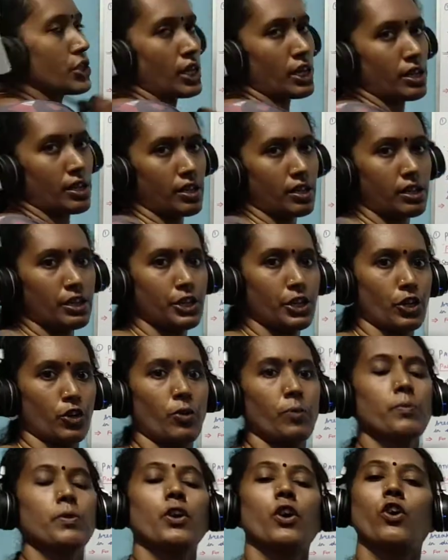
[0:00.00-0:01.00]
general
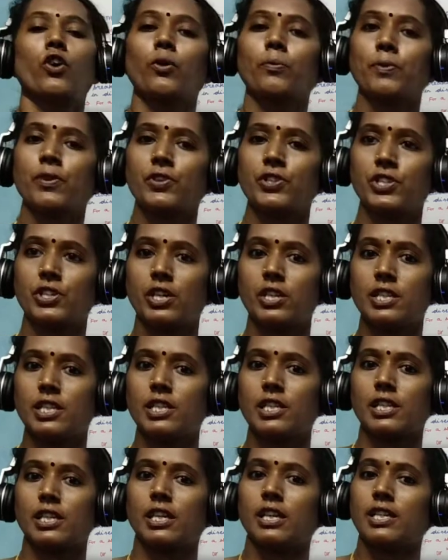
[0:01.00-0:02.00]
term,
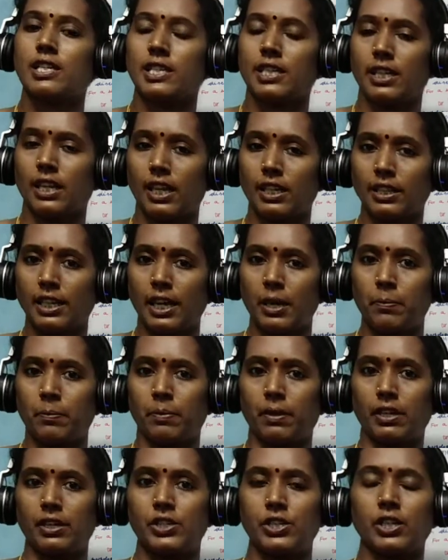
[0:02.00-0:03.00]
homeostasis is nothing
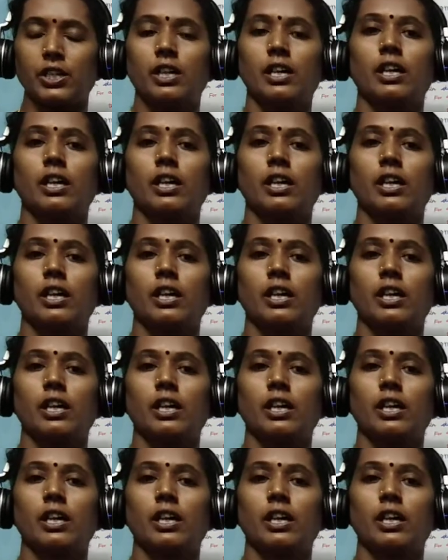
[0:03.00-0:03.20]
but